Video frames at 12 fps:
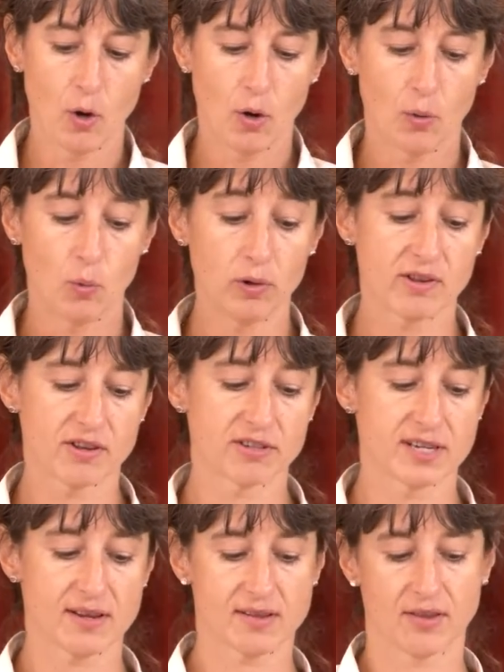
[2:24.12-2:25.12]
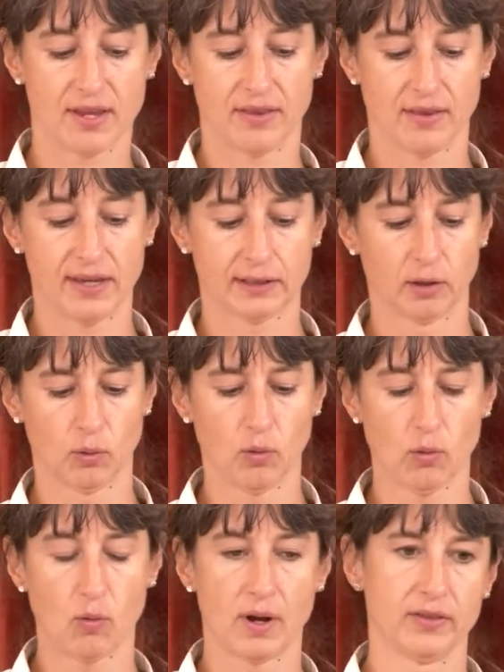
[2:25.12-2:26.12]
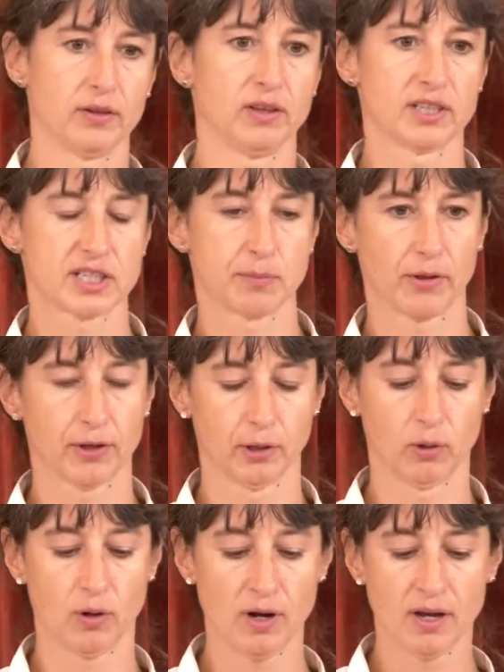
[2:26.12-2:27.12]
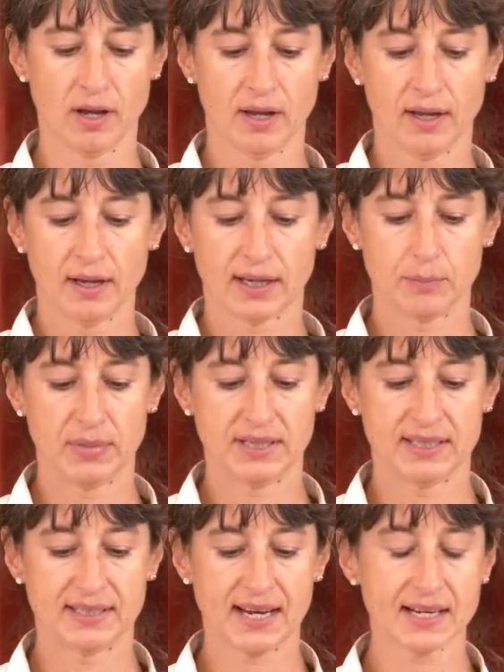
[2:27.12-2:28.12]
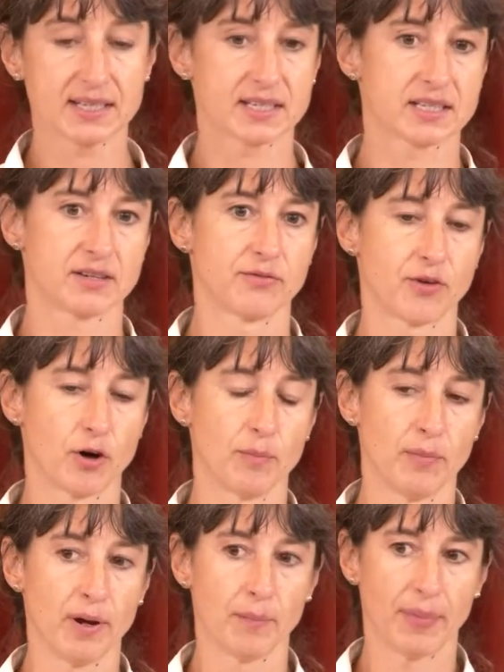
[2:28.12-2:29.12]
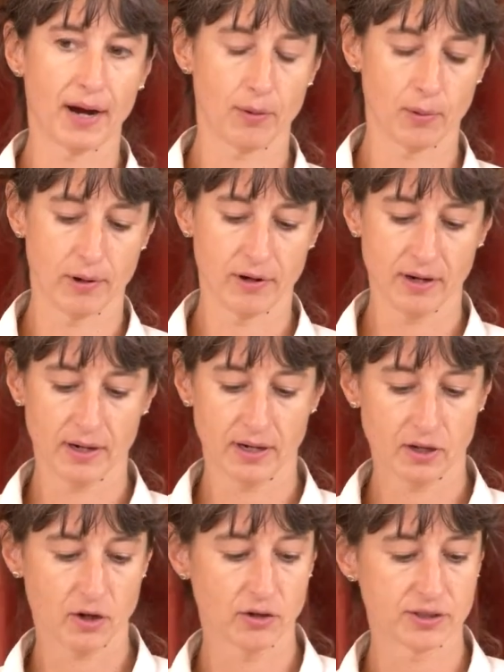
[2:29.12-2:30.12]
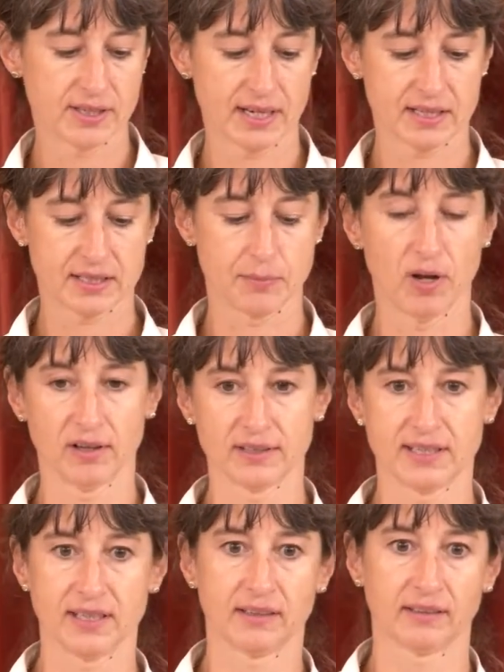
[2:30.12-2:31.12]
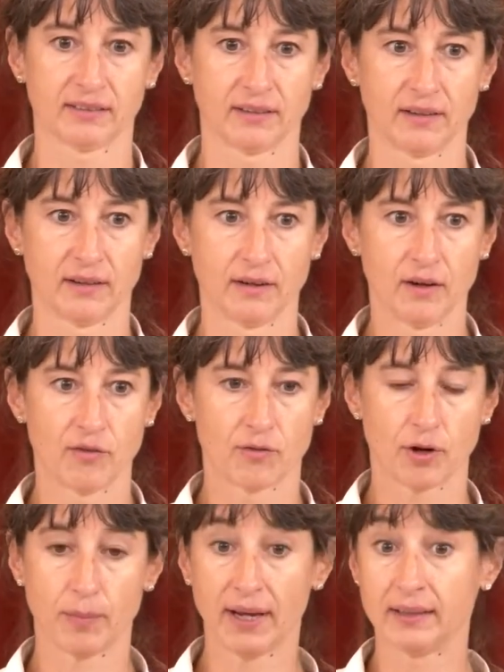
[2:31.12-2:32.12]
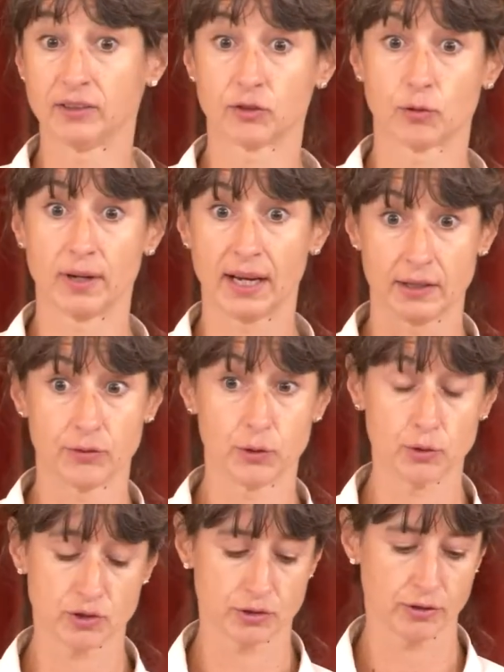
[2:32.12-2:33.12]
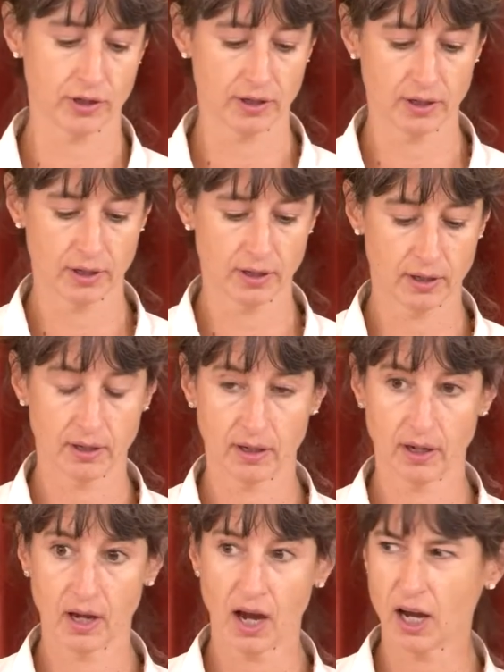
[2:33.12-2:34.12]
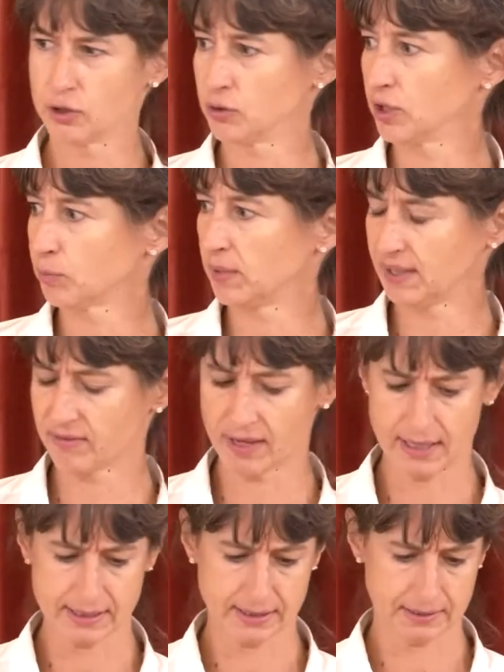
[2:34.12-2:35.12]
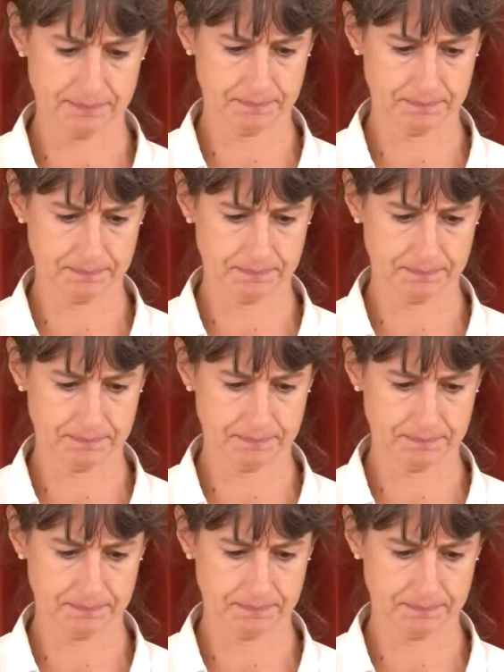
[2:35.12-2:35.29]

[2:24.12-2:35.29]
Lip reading: would suggest then that law and knowledge about the law can be detached from power, context, and politics, from a history and a future. I do not believe that.